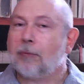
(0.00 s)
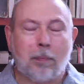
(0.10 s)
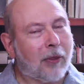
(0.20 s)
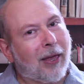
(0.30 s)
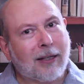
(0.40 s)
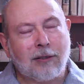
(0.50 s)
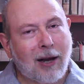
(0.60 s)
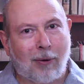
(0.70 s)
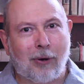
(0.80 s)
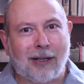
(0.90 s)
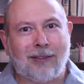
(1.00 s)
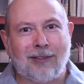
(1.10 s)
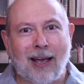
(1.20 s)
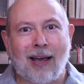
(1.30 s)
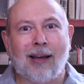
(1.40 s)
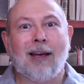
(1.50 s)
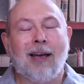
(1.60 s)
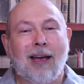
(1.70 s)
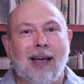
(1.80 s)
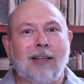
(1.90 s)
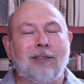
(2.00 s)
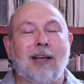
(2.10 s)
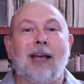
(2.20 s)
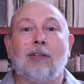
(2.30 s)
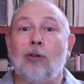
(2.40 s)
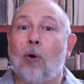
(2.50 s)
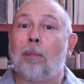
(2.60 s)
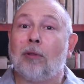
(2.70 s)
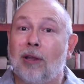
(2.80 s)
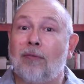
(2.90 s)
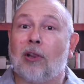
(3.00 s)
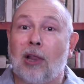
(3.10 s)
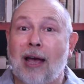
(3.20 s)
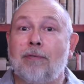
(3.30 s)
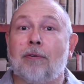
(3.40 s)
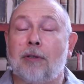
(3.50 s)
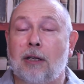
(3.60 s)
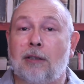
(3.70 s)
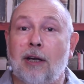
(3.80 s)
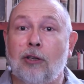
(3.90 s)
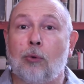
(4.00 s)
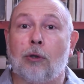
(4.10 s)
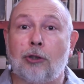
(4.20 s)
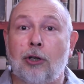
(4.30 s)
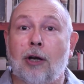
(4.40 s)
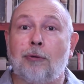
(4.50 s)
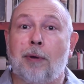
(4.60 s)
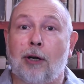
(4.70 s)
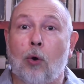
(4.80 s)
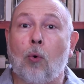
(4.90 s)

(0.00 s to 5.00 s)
But that's not what he's saying. He's saying don't live a life of continual judgment